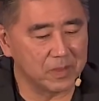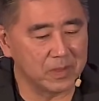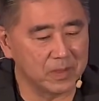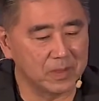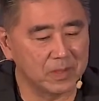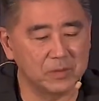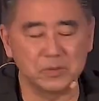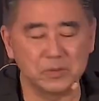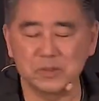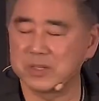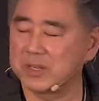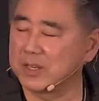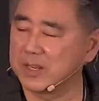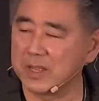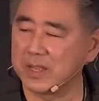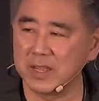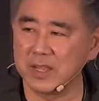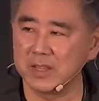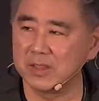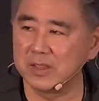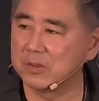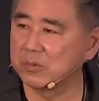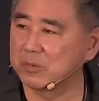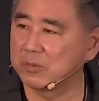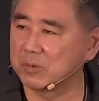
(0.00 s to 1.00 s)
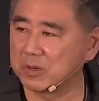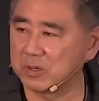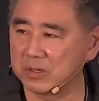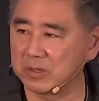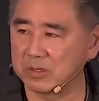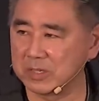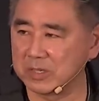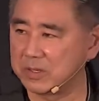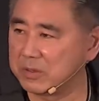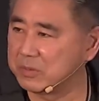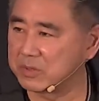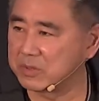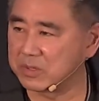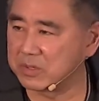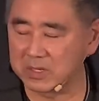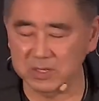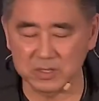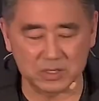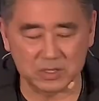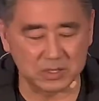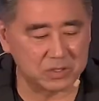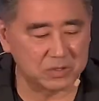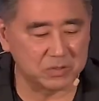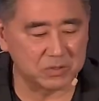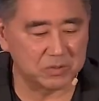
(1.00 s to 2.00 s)
he was going to end the world, he was going to
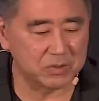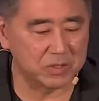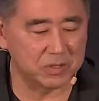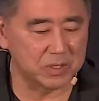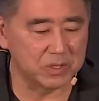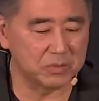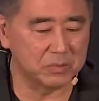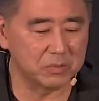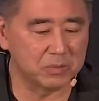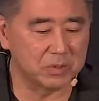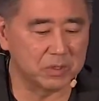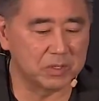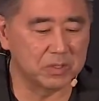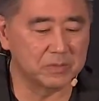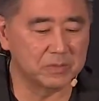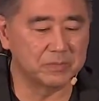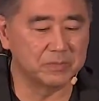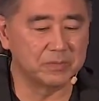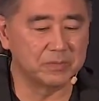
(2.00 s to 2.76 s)
destroy the world,